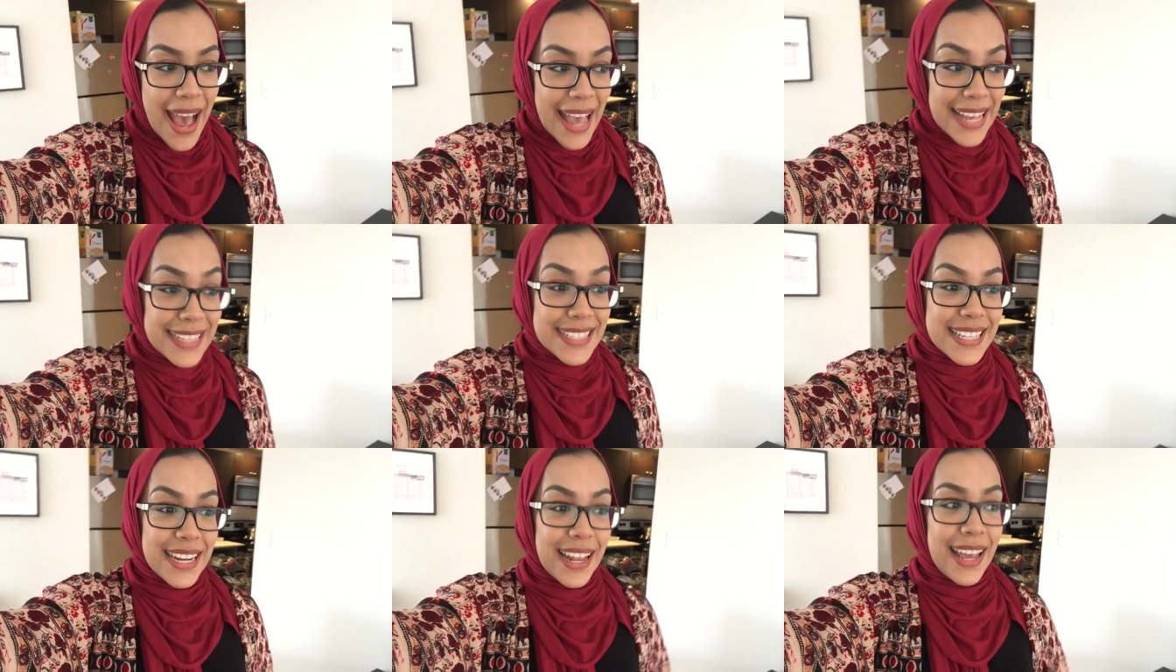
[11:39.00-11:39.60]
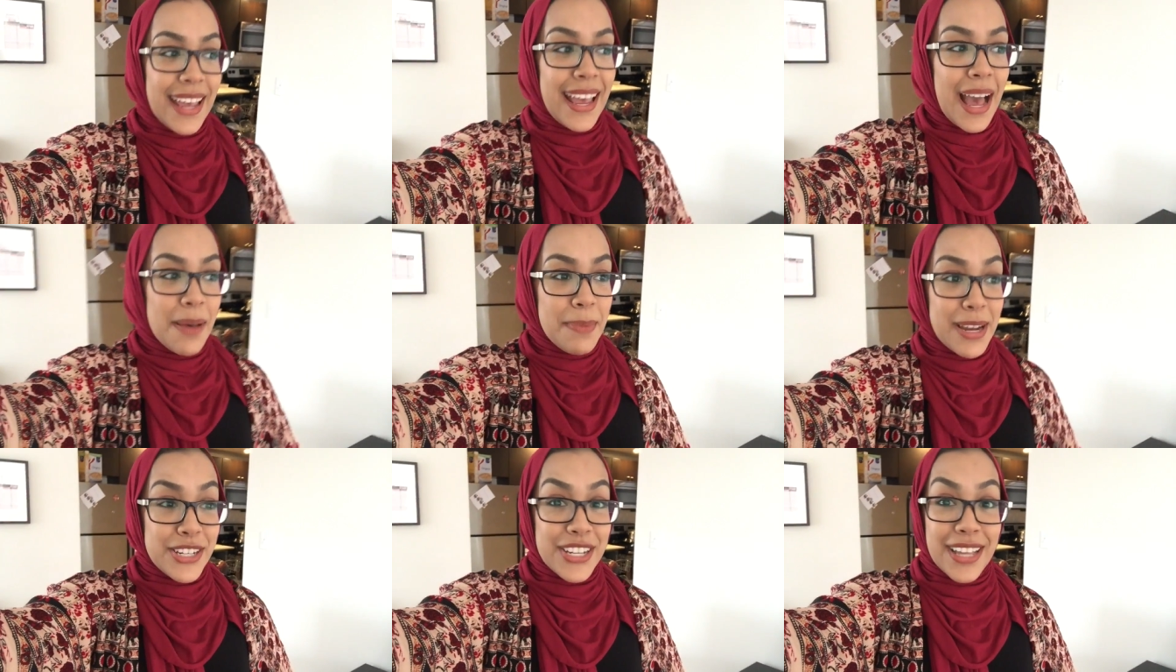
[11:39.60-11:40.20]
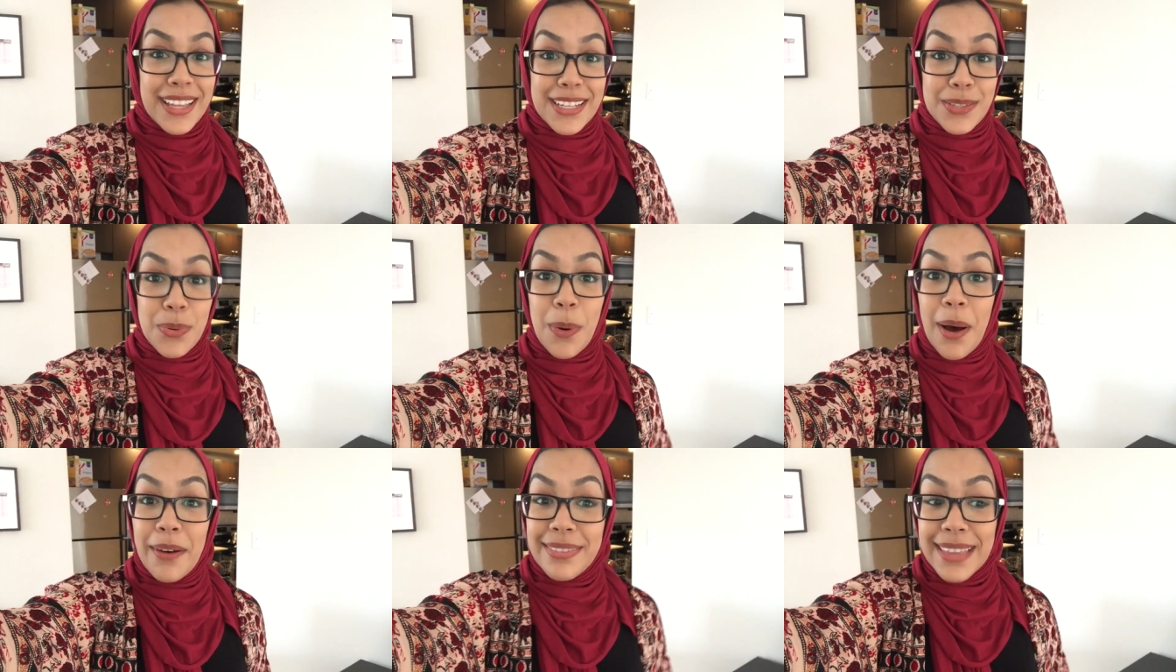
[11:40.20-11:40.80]
and today I'm actually at like
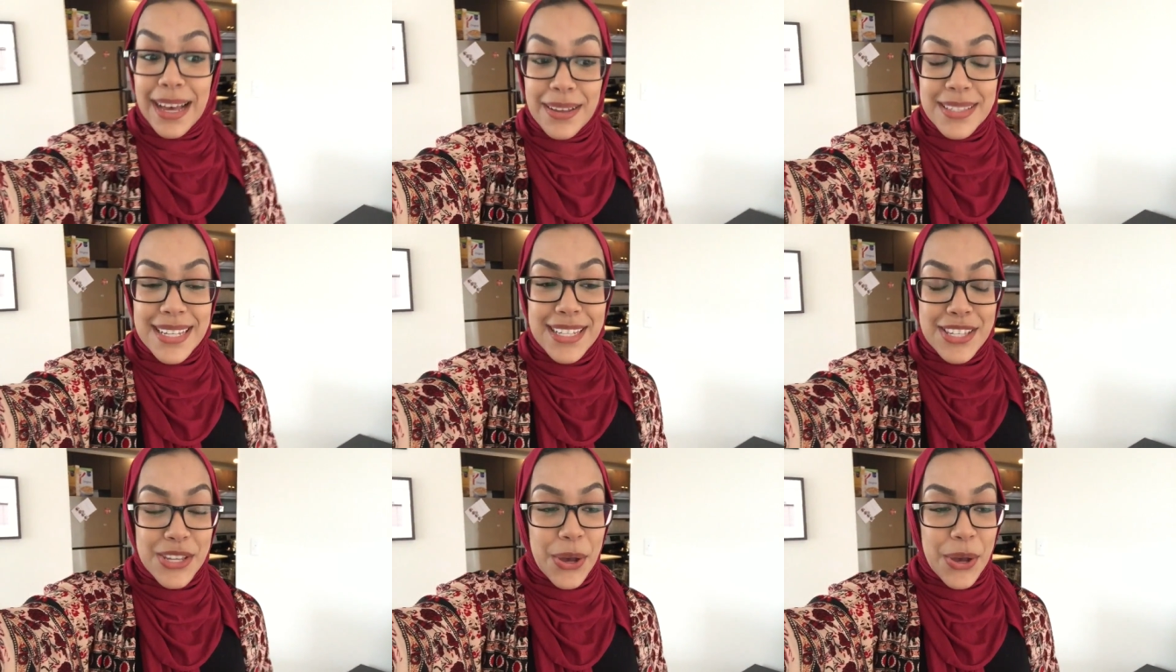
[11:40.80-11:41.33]
12,000.